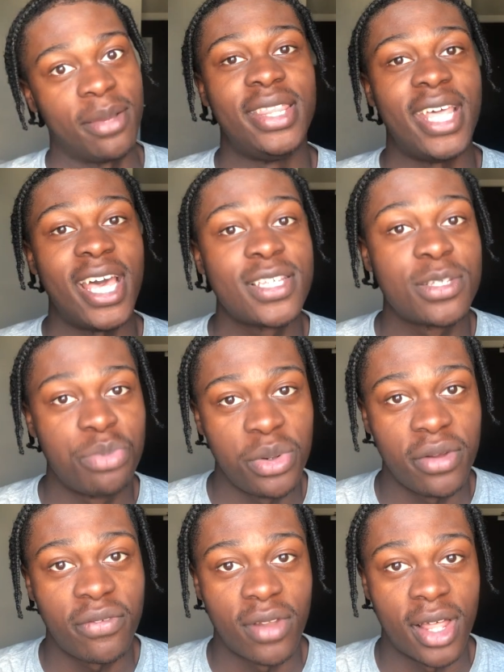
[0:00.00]
their
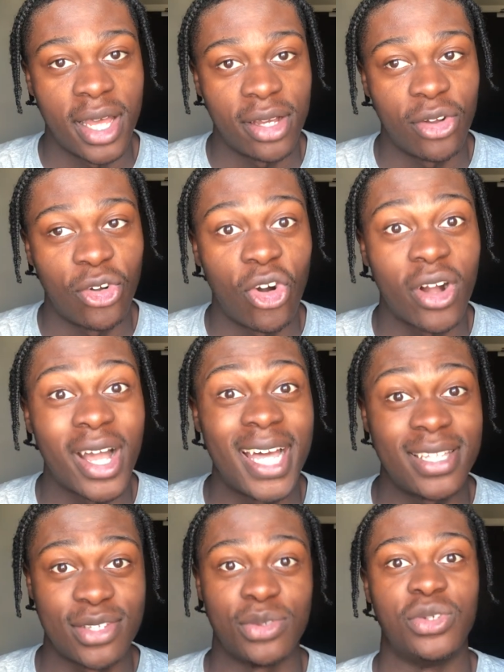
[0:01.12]
spirit flight got
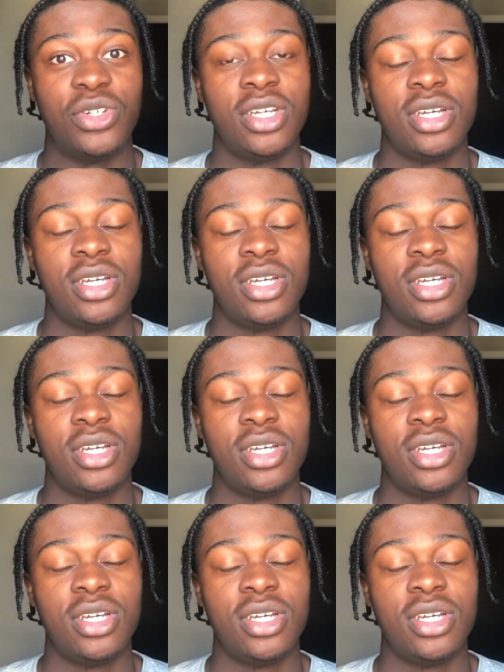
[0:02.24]
cancelled